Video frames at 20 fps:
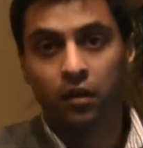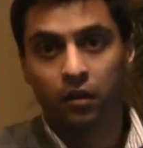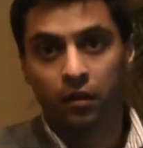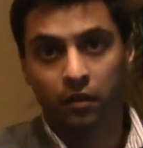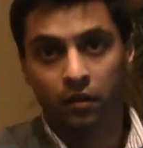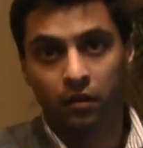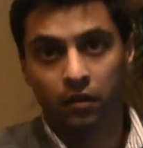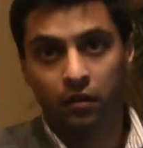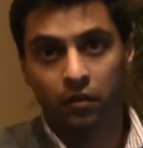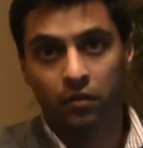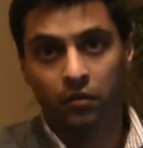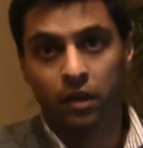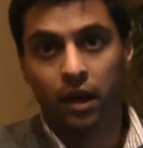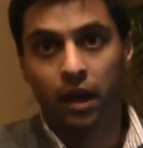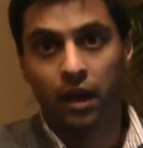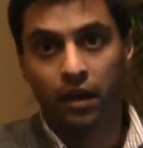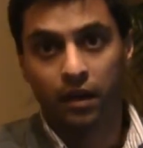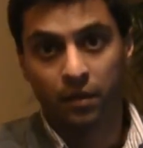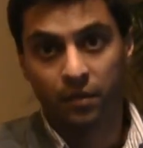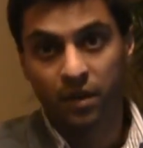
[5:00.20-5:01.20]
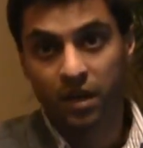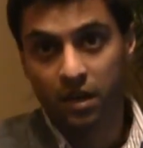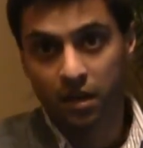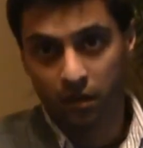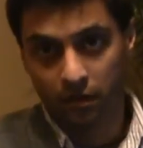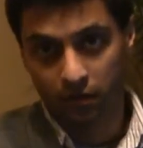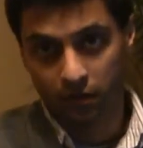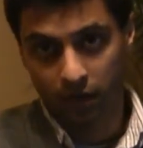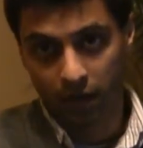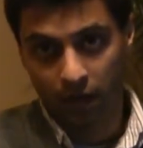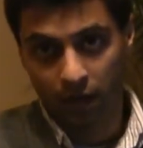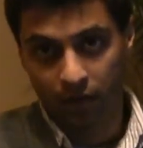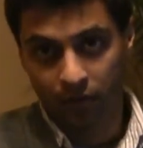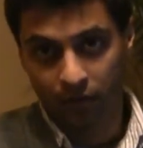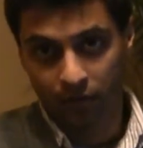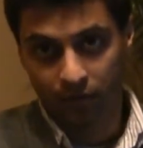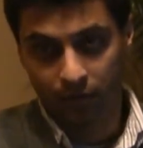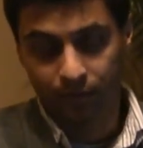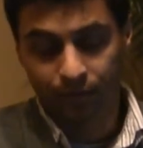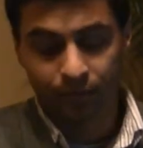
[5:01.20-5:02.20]
died immediately
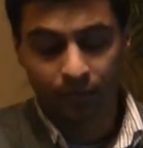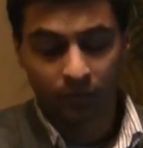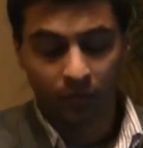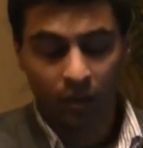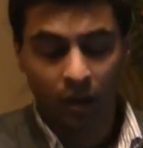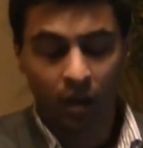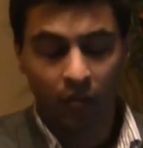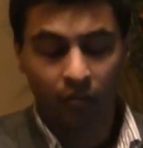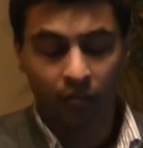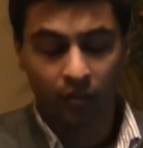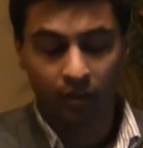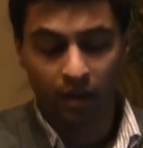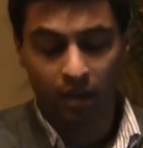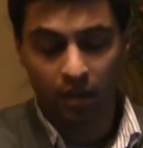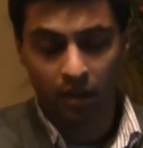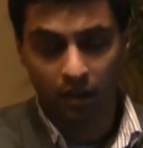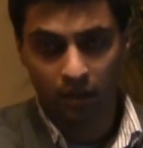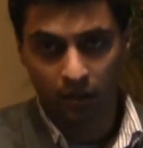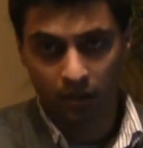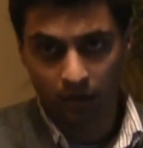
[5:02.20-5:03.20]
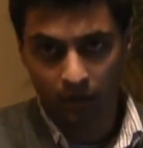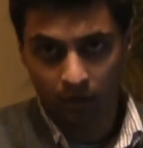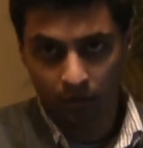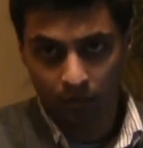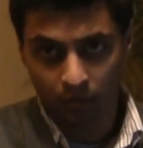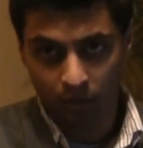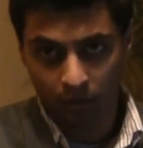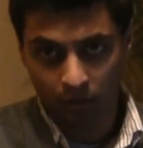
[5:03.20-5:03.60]
after eating the